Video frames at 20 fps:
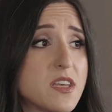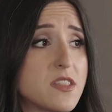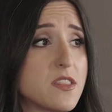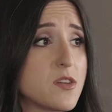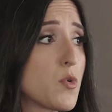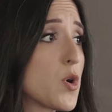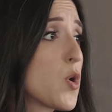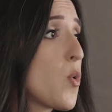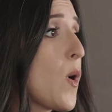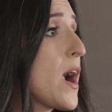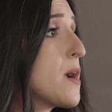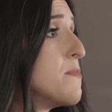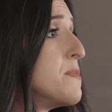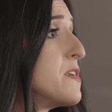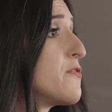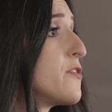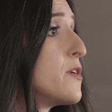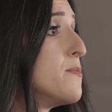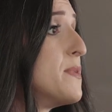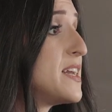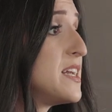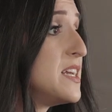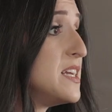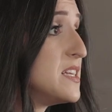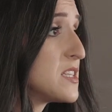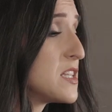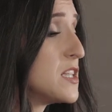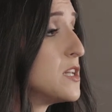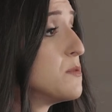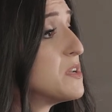that the requirement for
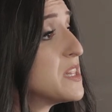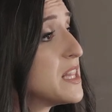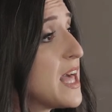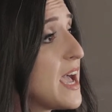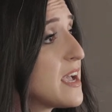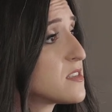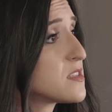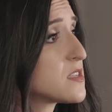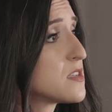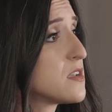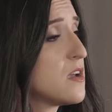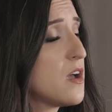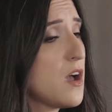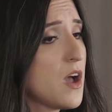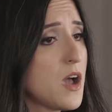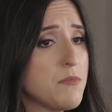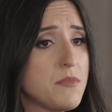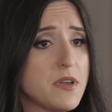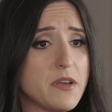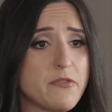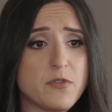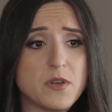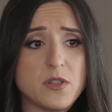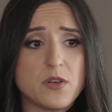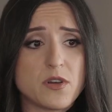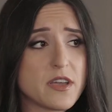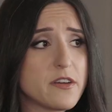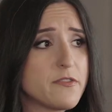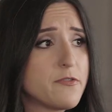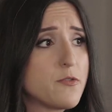amenities is a little bit less. If we
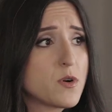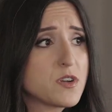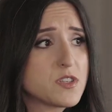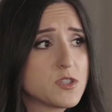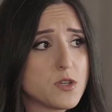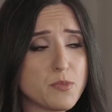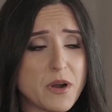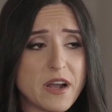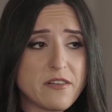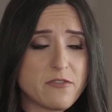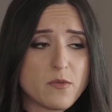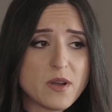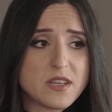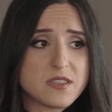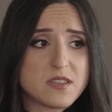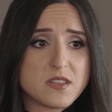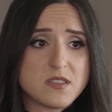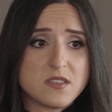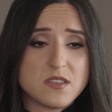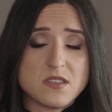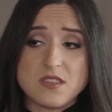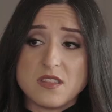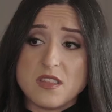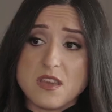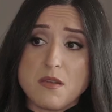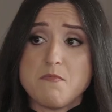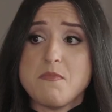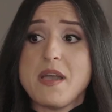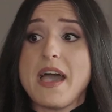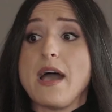look at Forest Hill private residences and
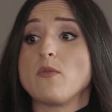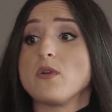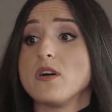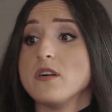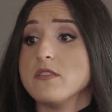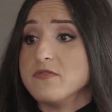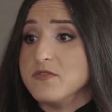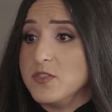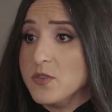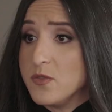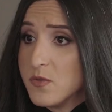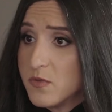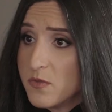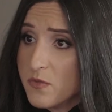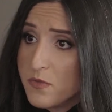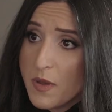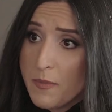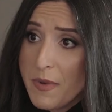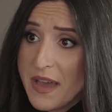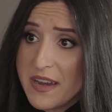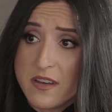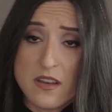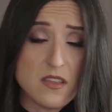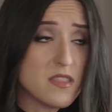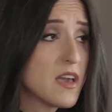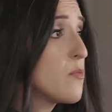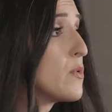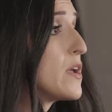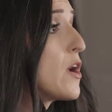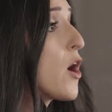the amount of amenity
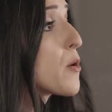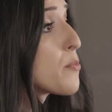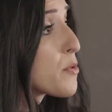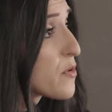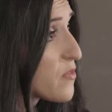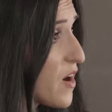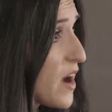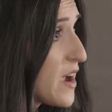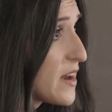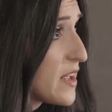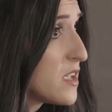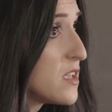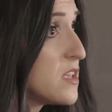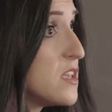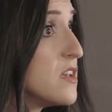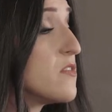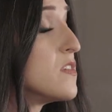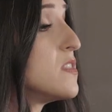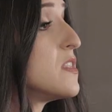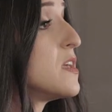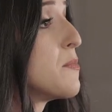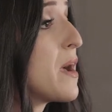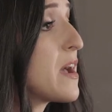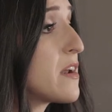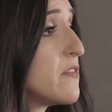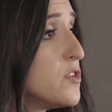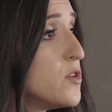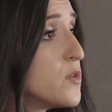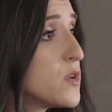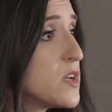that we are providing, given the
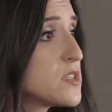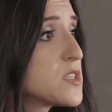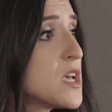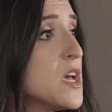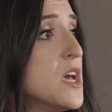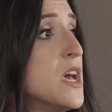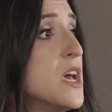amount of units,